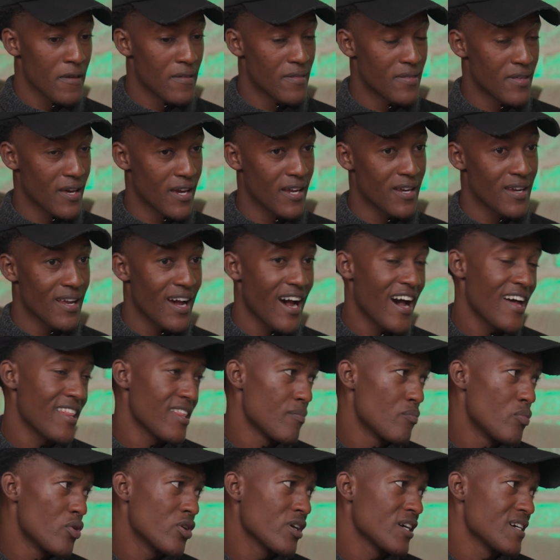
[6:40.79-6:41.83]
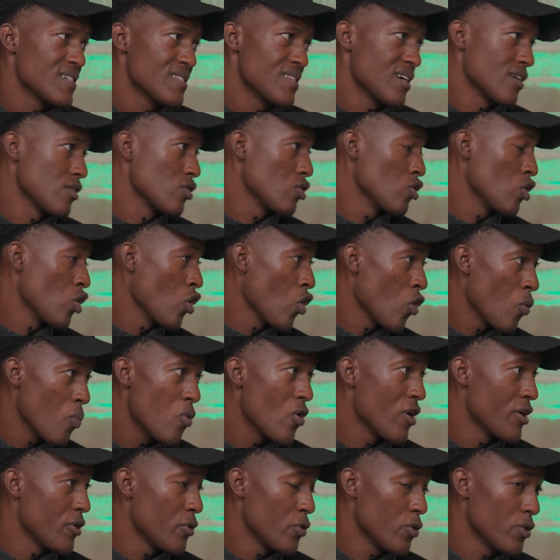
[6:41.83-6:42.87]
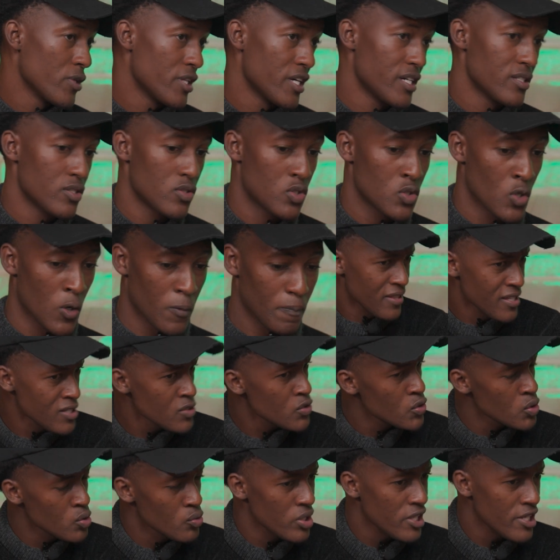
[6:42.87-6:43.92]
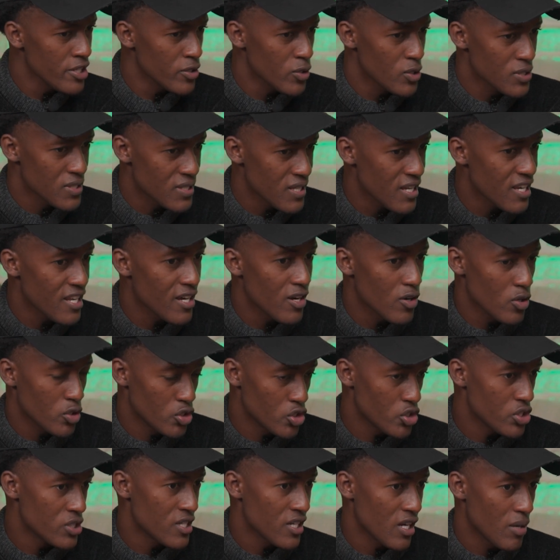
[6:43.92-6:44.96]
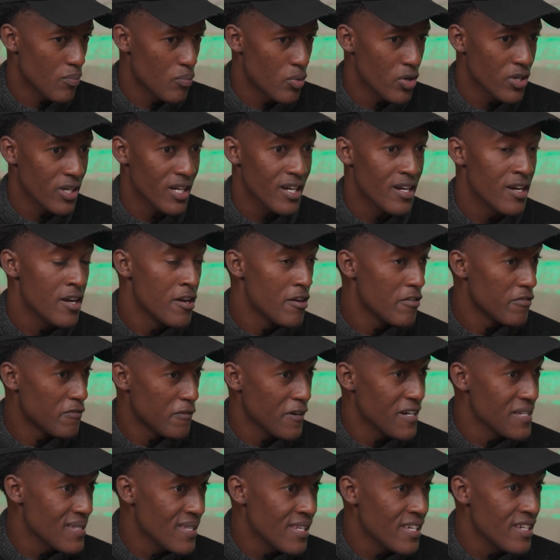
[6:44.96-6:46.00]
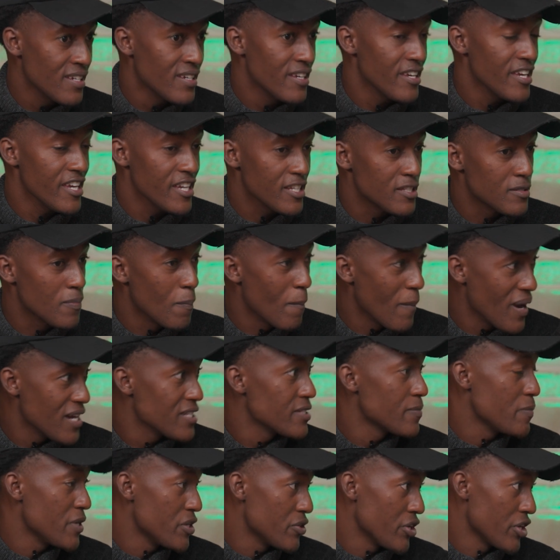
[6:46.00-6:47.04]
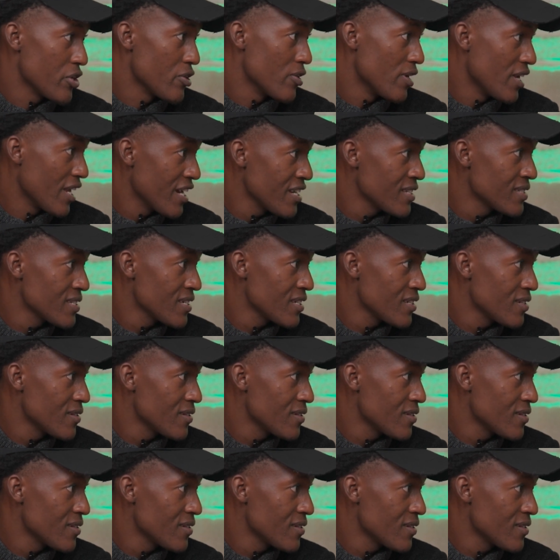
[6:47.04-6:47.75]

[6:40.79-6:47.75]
Then other brokers are global and all that. So things to really consider on choosing a broker. Firstly, it must be regulated.